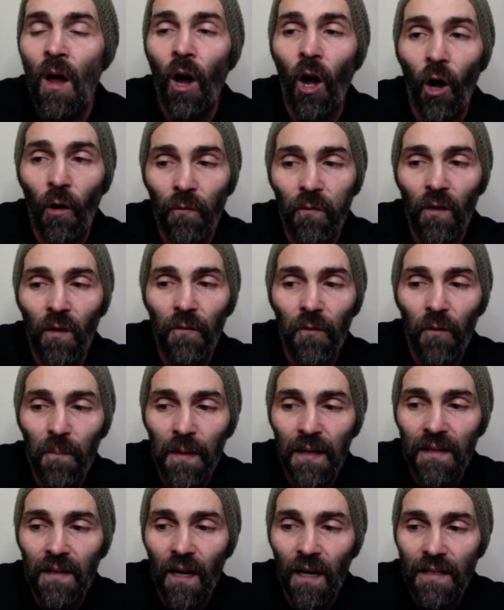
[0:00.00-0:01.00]
Hopefully from
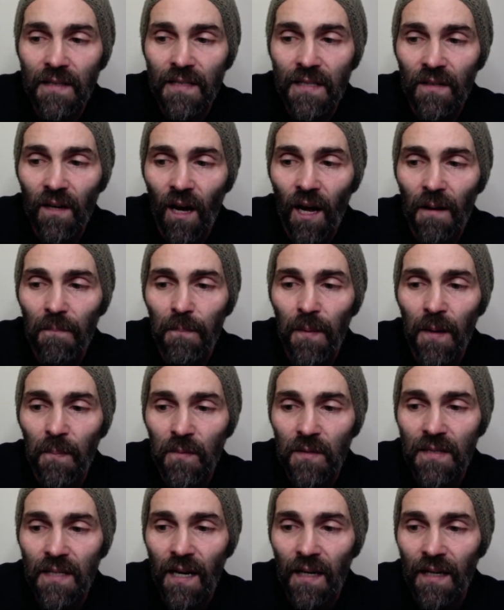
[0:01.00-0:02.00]
midnight tonight, people
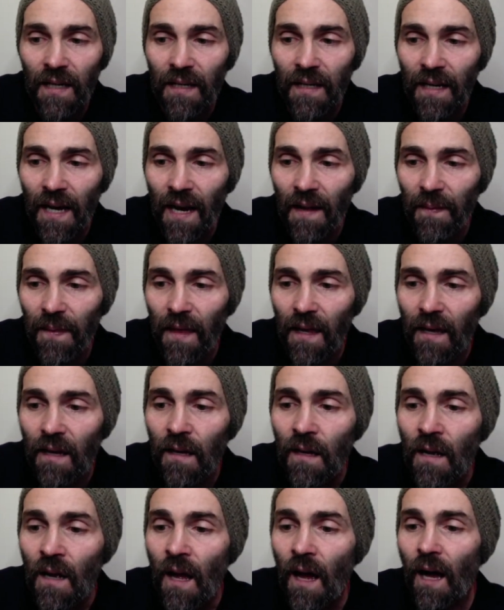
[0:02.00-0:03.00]
start getting out there.